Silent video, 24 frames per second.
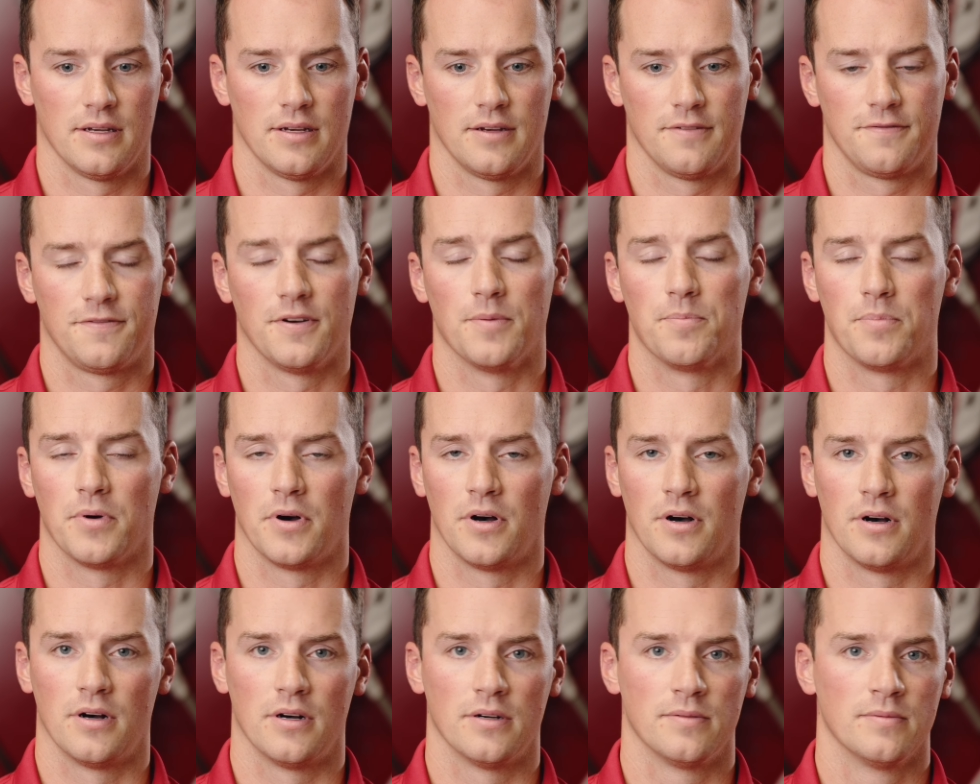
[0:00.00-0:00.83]

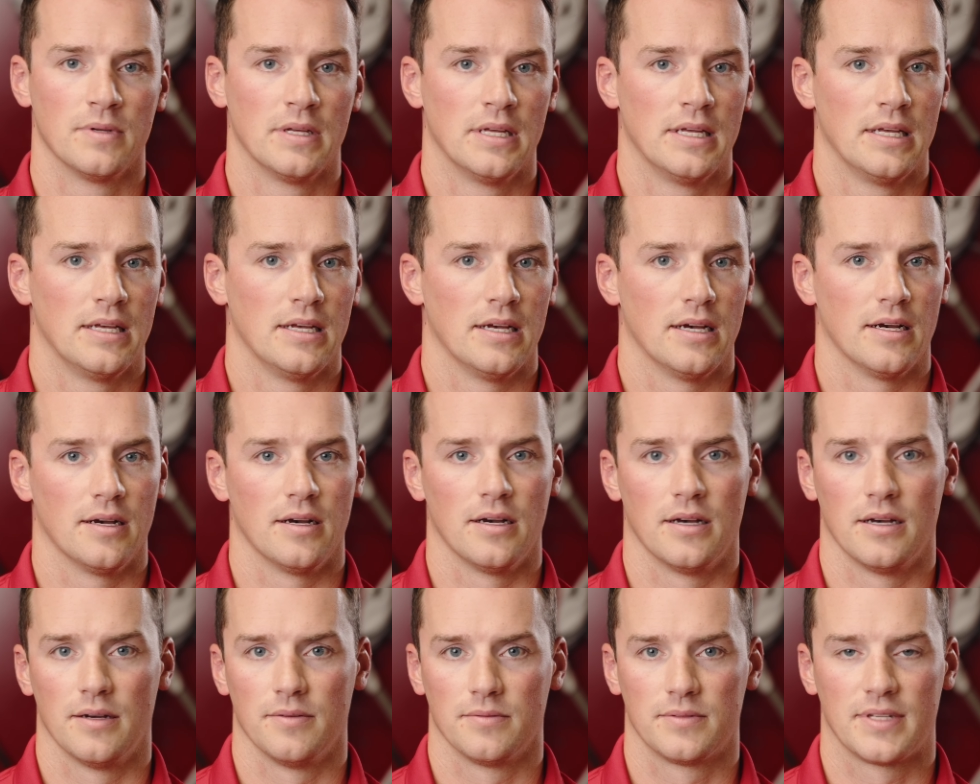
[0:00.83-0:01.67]
football,
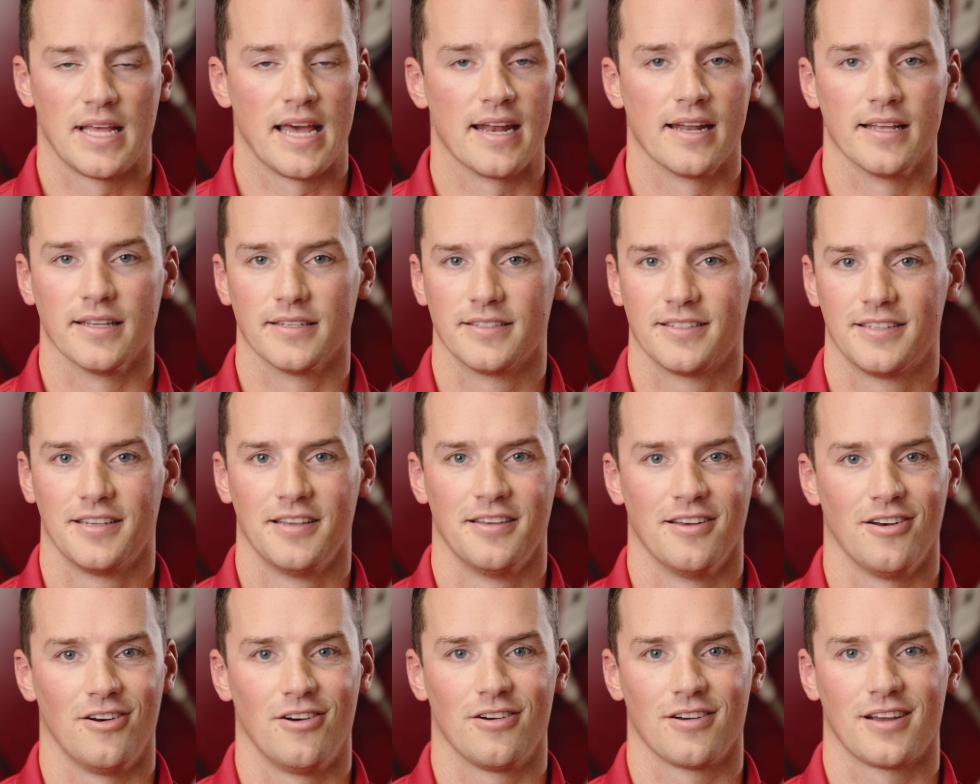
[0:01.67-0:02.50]

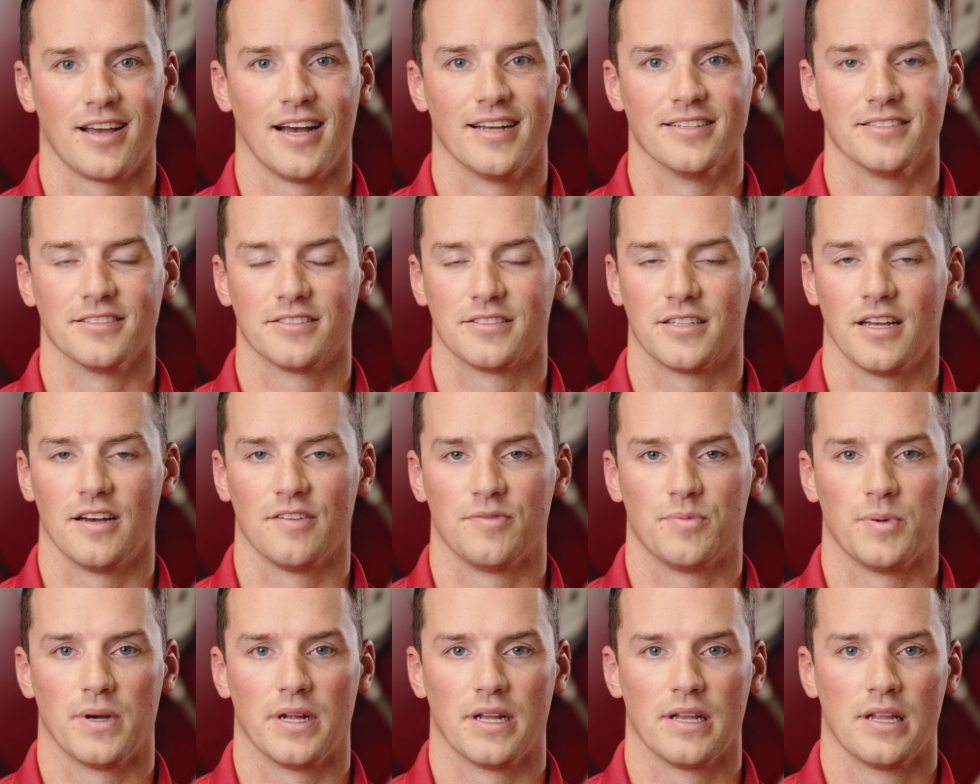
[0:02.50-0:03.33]
tennis, all kinds of
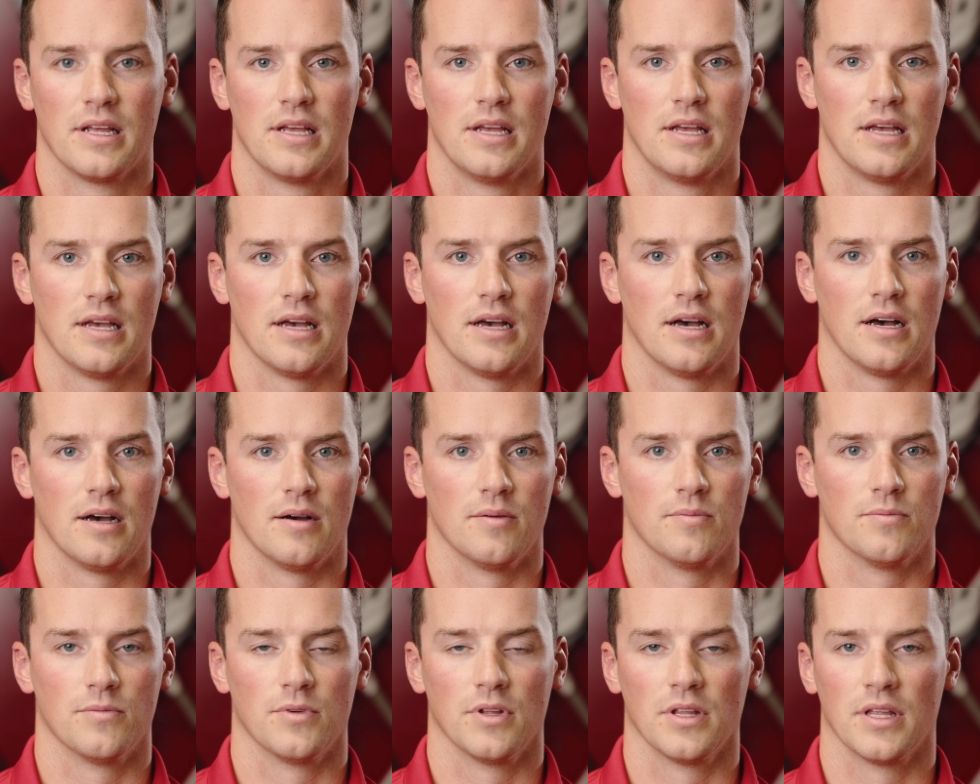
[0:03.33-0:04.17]
stuff. But
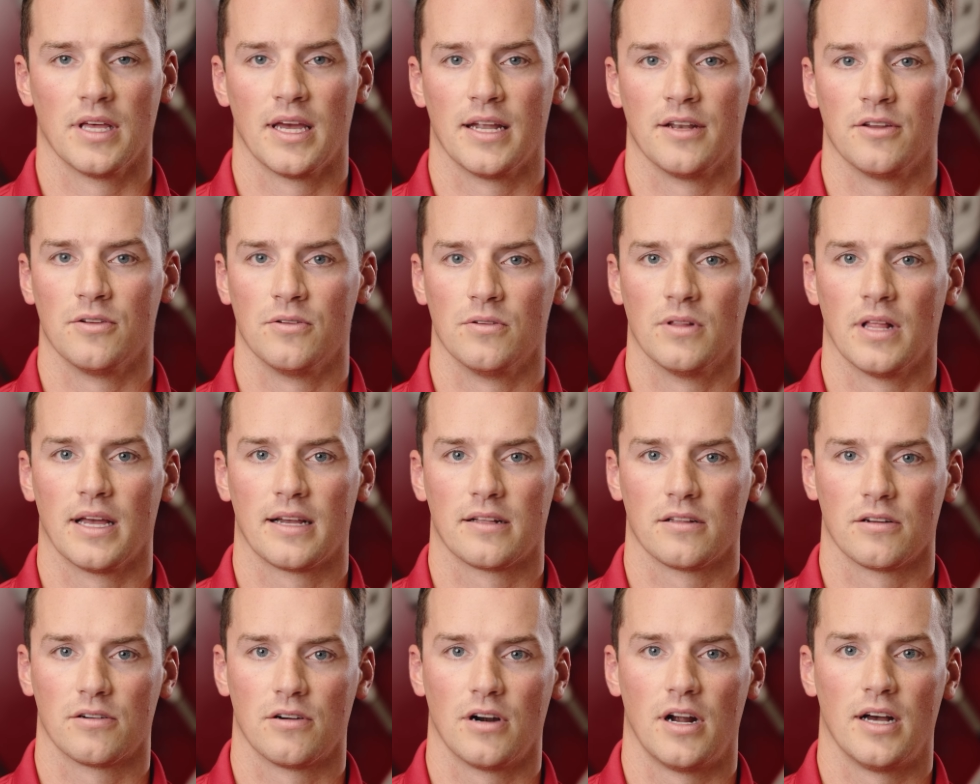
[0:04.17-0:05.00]
really, I knew
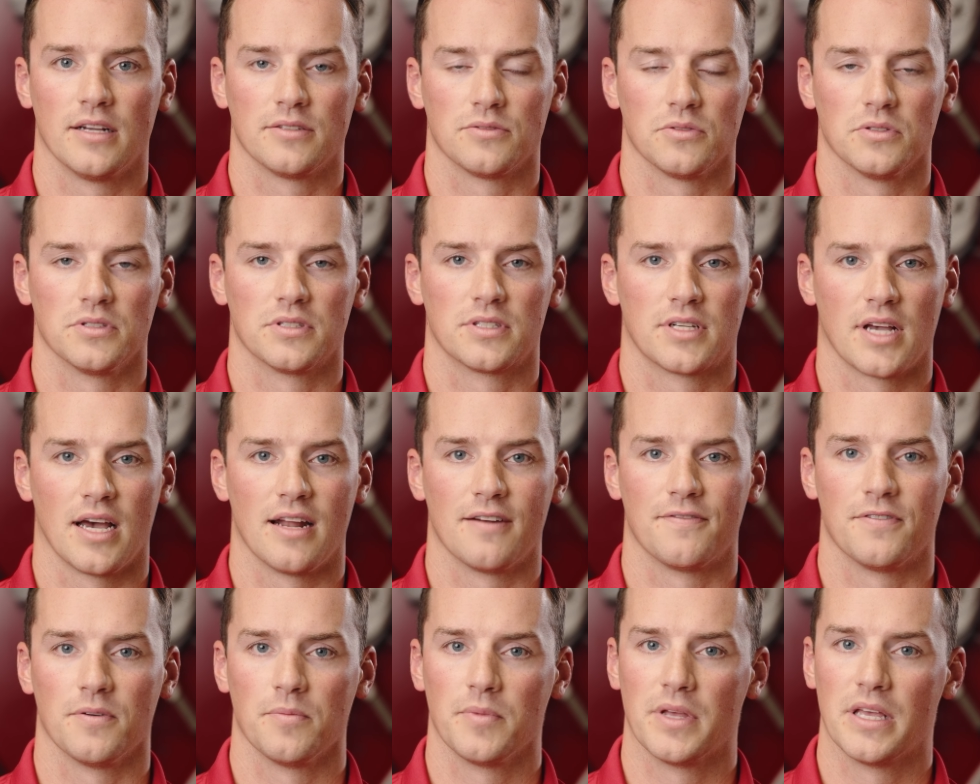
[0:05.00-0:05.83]
lacrosse was
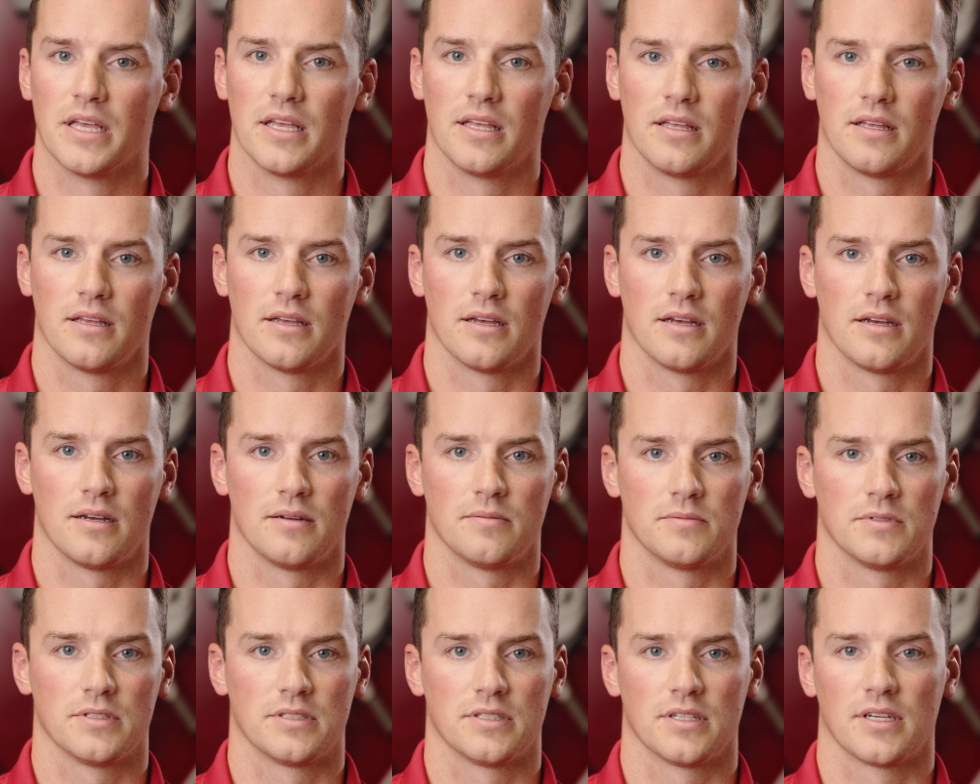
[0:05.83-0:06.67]
kind of for me,
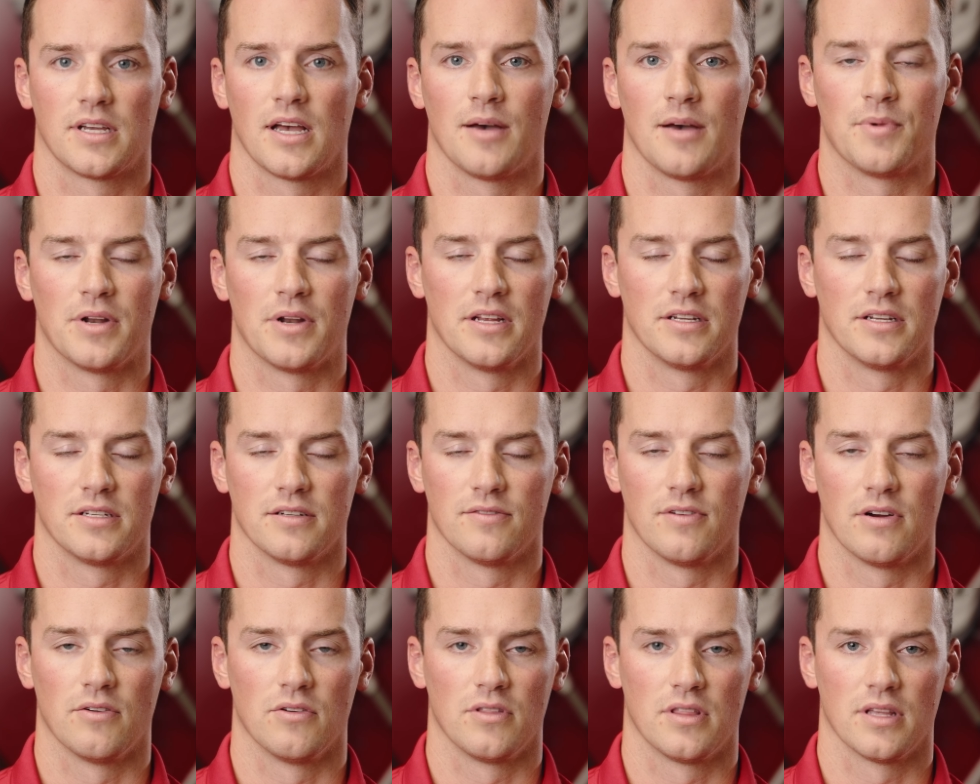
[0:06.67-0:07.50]
just a combination
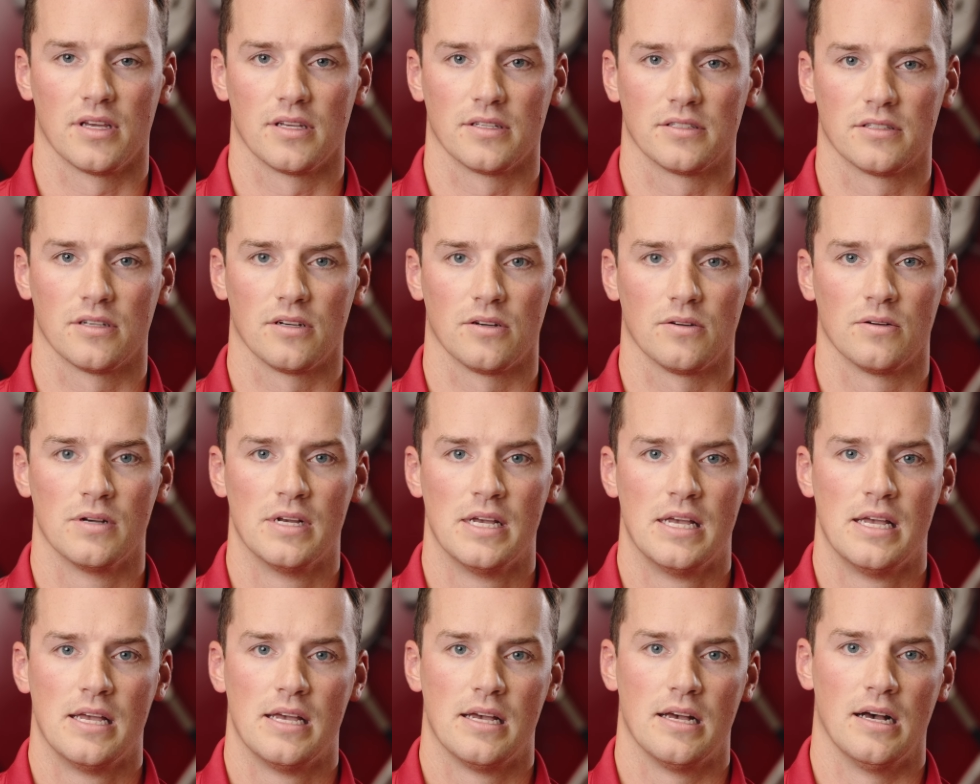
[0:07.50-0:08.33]
of everything. So
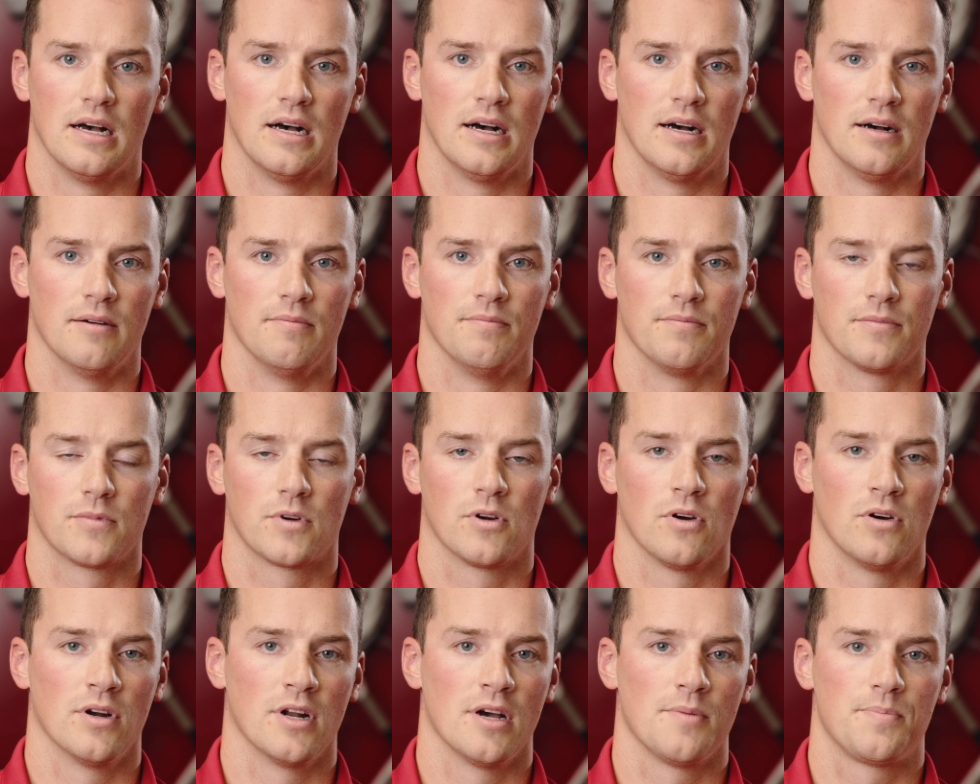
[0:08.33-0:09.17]

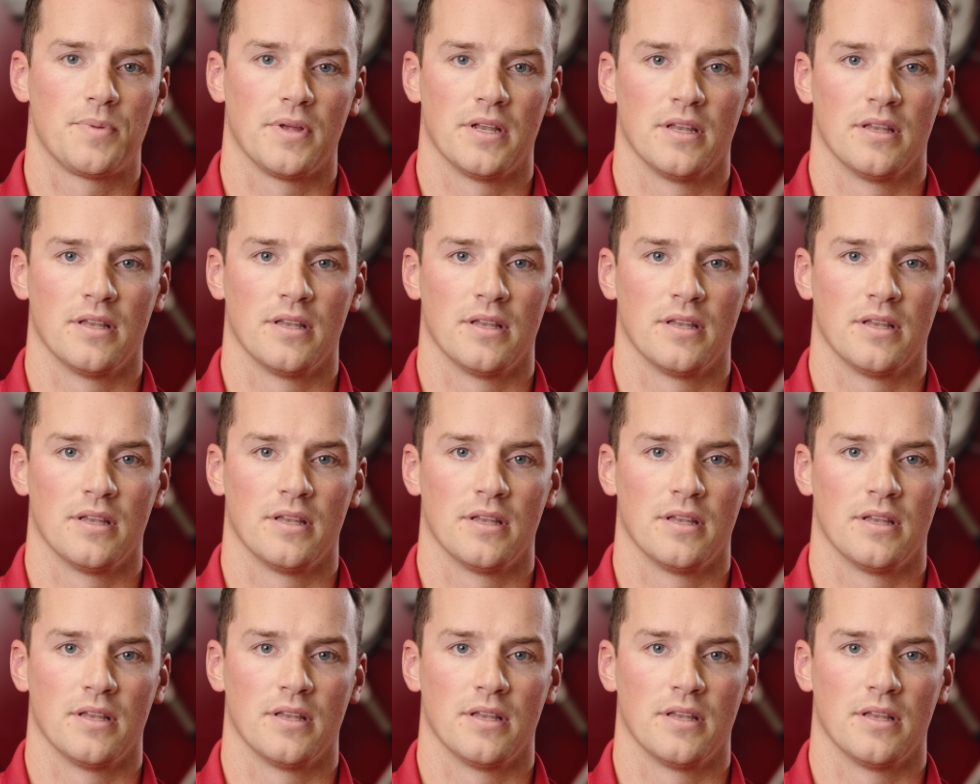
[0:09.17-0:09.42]
growing up